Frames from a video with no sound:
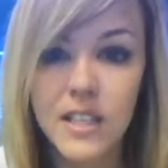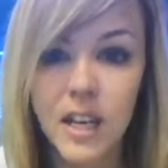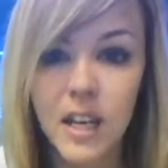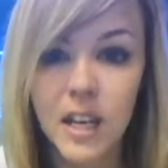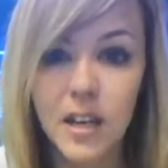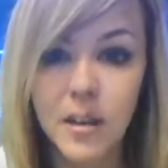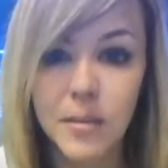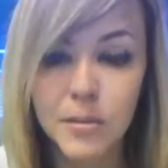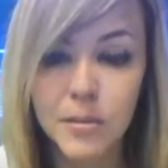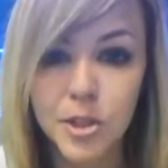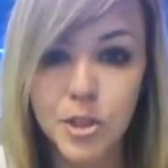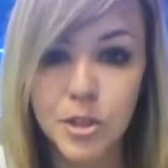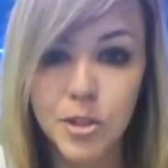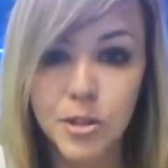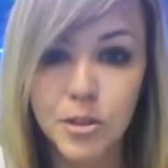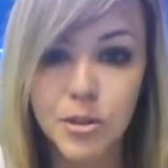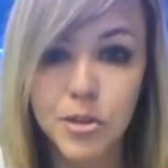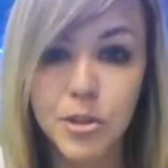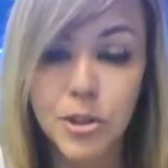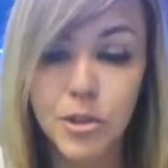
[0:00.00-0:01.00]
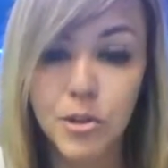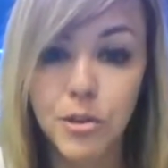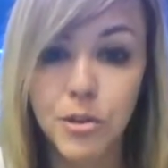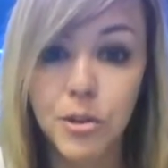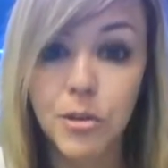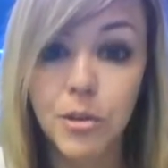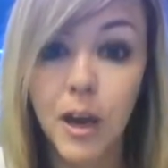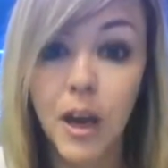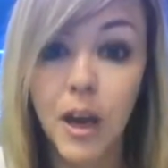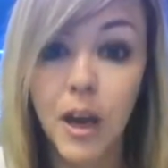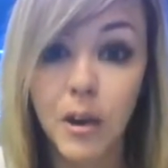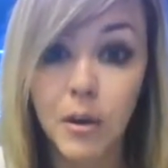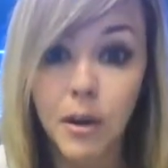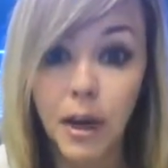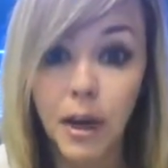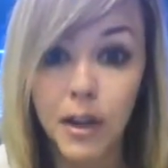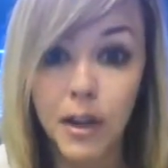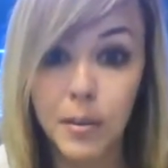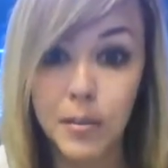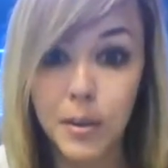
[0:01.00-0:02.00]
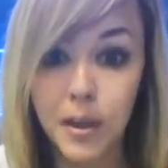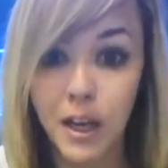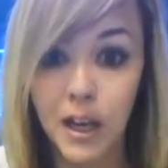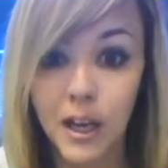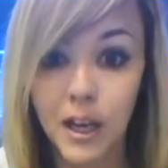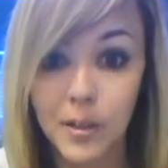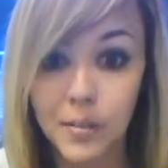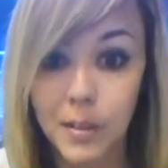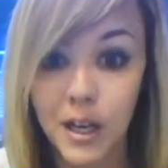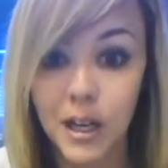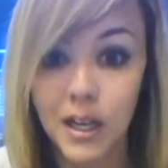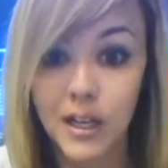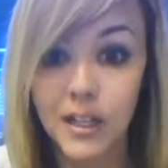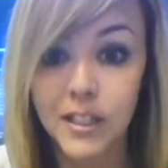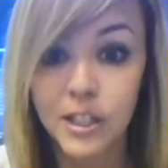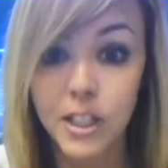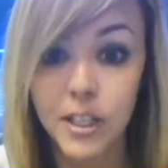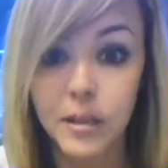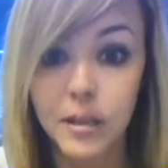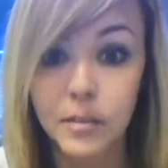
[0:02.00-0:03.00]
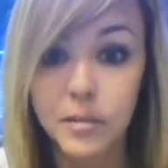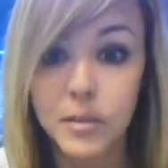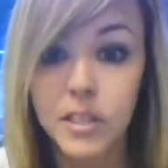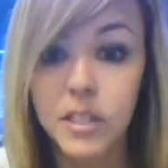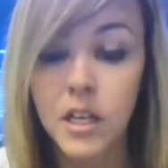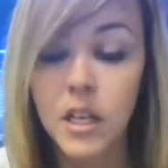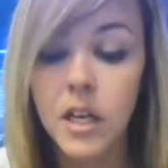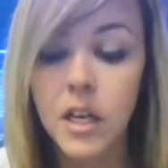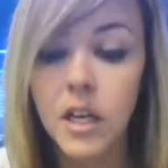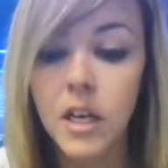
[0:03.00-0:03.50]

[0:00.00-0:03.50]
to show you how I apply my jams.